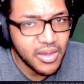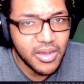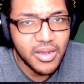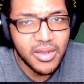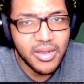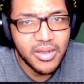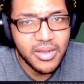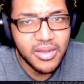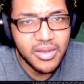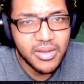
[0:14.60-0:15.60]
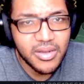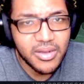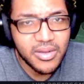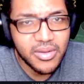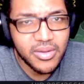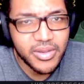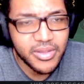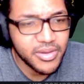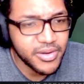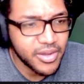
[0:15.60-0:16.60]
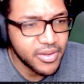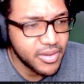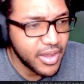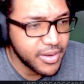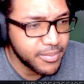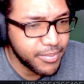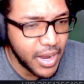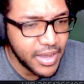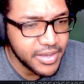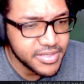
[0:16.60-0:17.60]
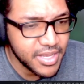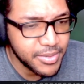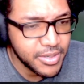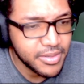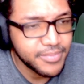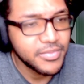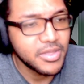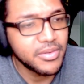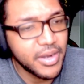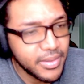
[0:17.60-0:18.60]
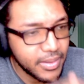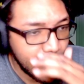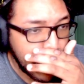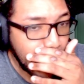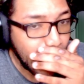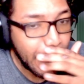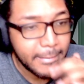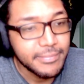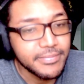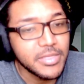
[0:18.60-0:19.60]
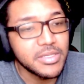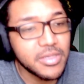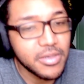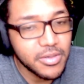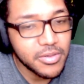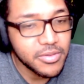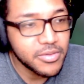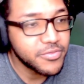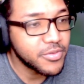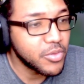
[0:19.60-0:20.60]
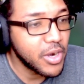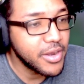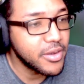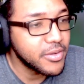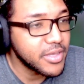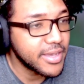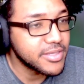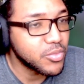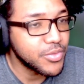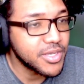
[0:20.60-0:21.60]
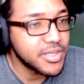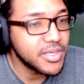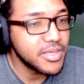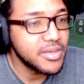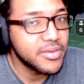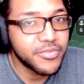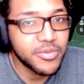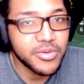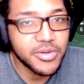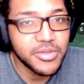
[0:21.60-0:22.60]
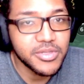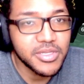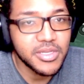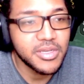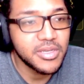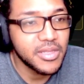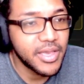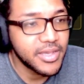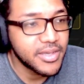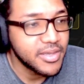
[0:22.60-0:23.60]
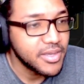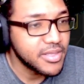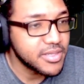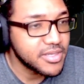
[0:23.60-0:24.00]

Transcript: Uh, wait, here you go. I can buy stamina, right? So from what I know, yeah, it's a weekly for using like, let's